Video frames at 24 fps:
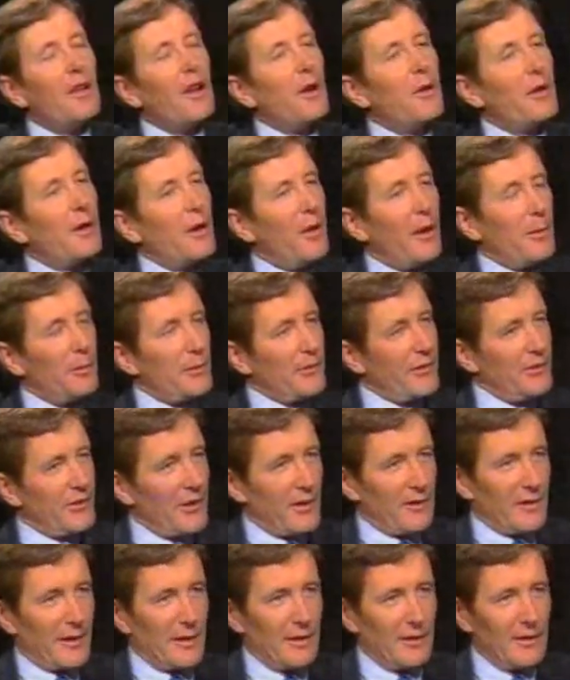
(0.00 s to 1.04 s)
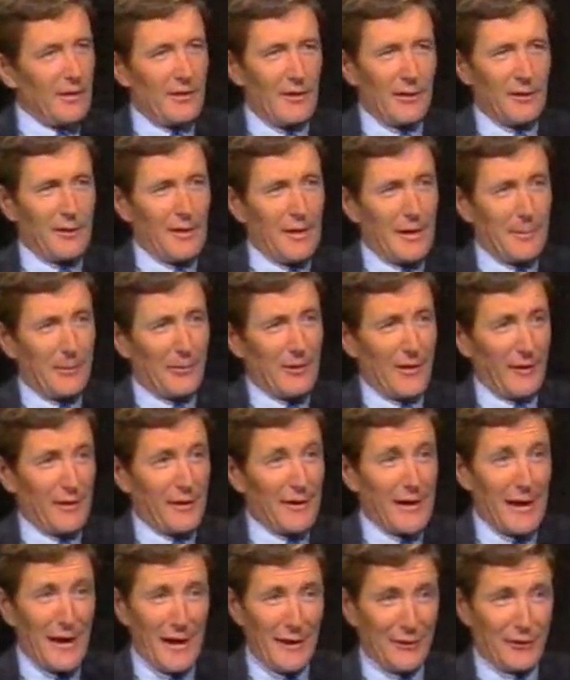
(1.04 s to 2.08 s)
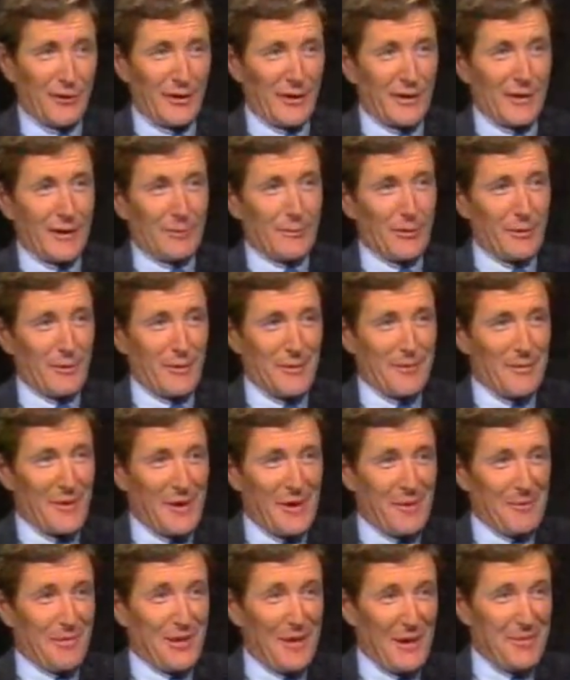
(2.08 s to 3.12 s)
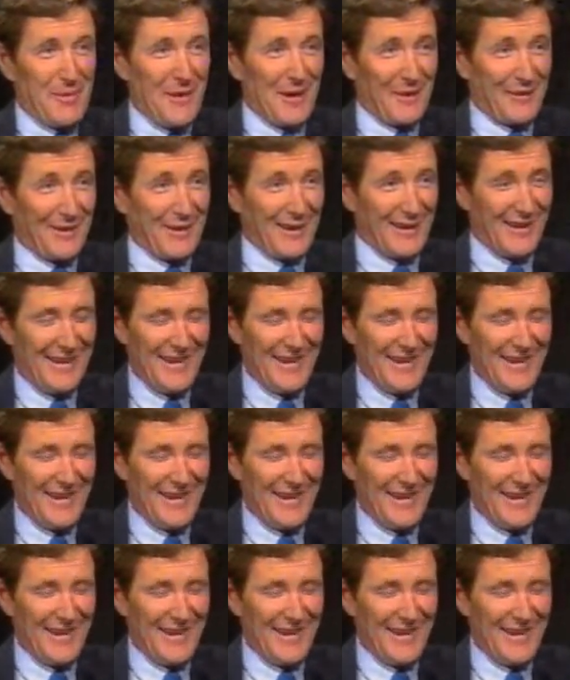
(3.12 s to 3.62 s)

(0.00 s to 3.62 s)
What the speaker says: No, no, I wouldn't say that. I'm saying that hasn't occurred between me and my brother.